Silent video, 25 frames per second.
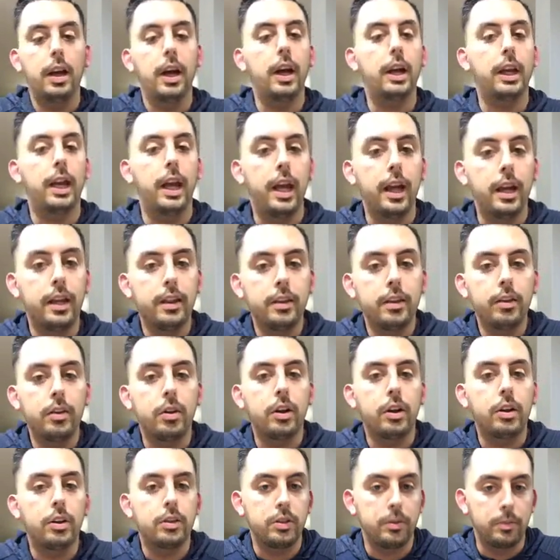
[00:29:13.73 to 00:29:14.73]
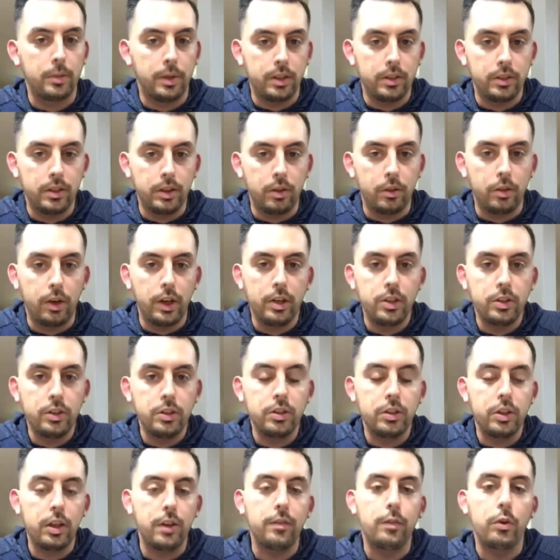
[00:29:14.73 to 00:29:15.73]
Again, there are some
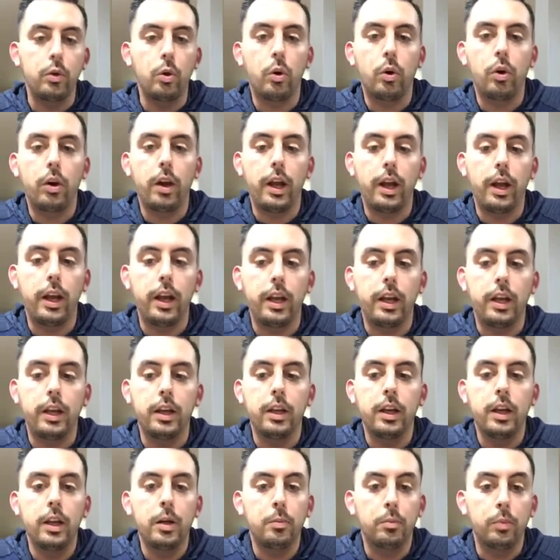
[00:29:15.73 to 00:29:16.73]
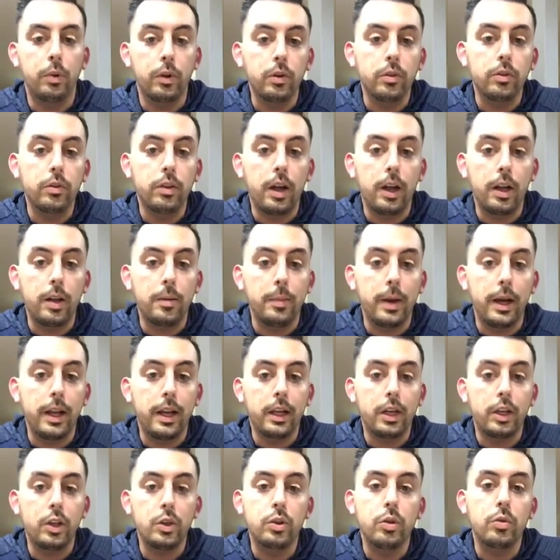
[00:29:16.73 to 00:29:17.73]
considerations. If you're a brittle
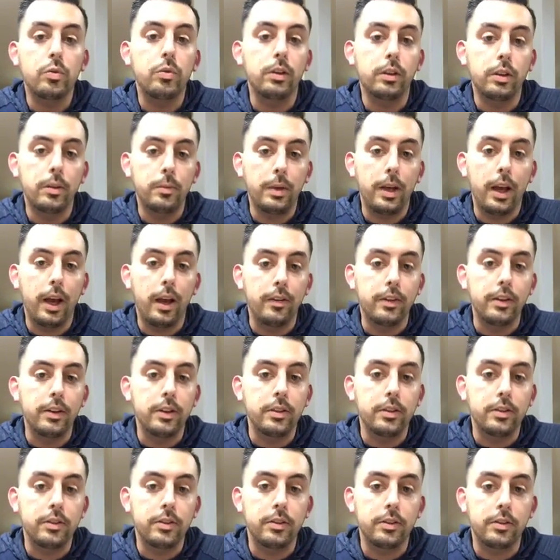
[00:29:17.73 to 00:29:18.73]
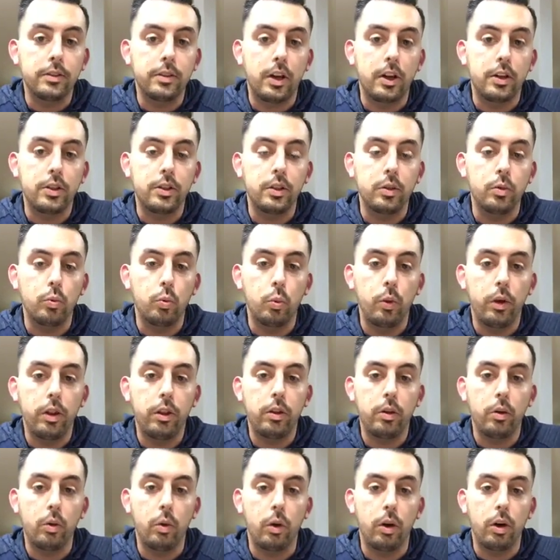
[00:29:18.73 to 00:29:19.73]
diabetic, you should really be having this discussion
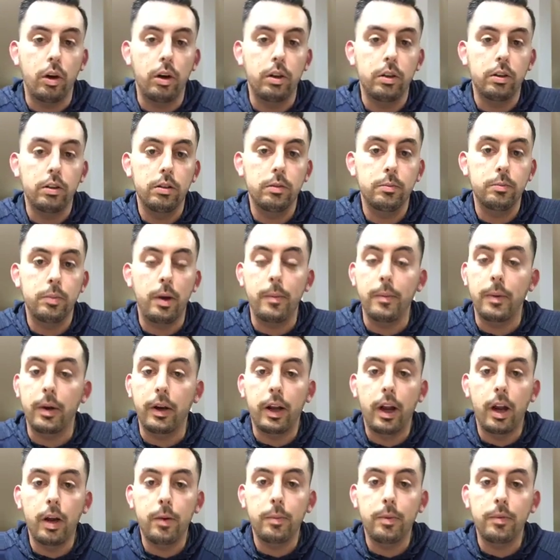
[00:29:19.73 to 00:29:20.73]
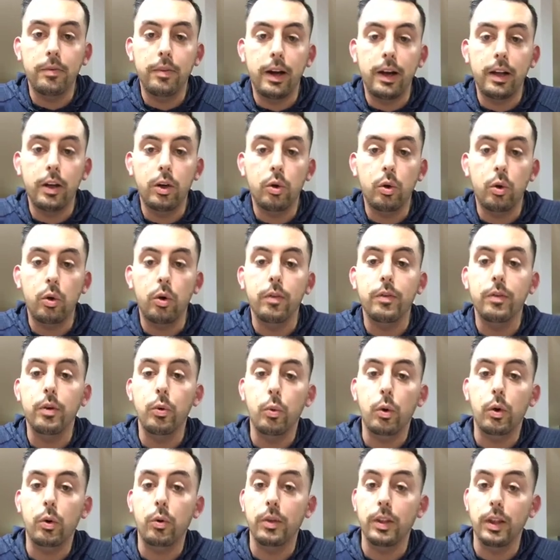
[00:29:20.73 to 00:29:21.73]
with your primary care provider, or if you
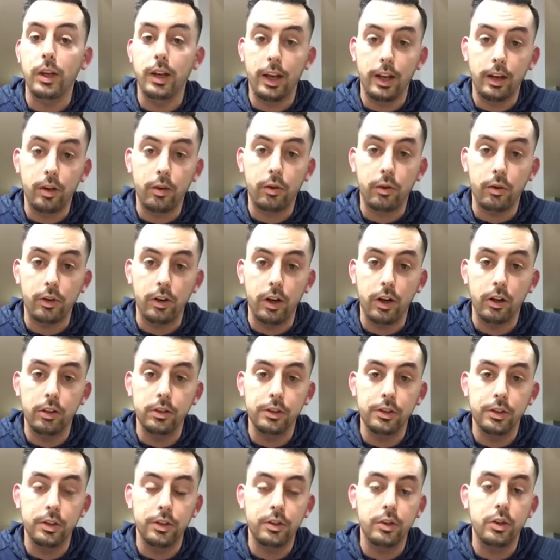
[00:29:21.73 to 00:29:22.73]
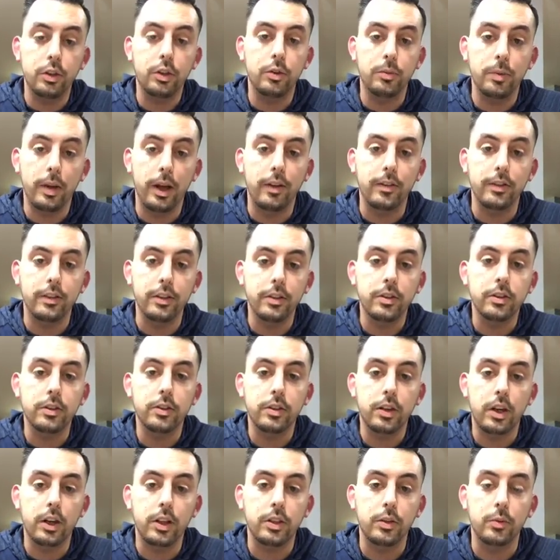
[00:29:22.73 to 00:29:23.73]
work with an endocrinologist, you should be having this
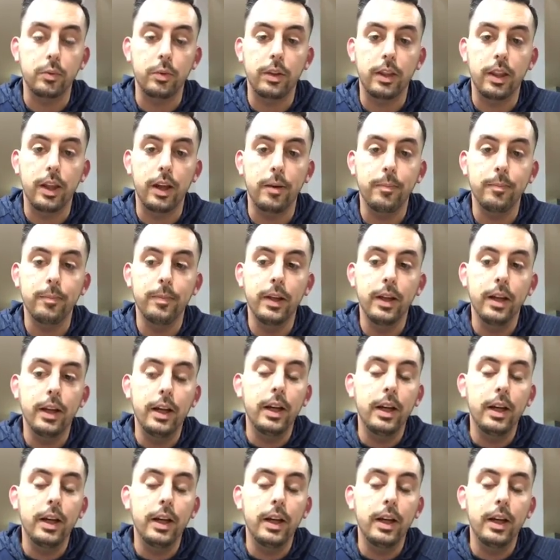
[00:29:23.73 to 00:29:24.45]
discussion with them.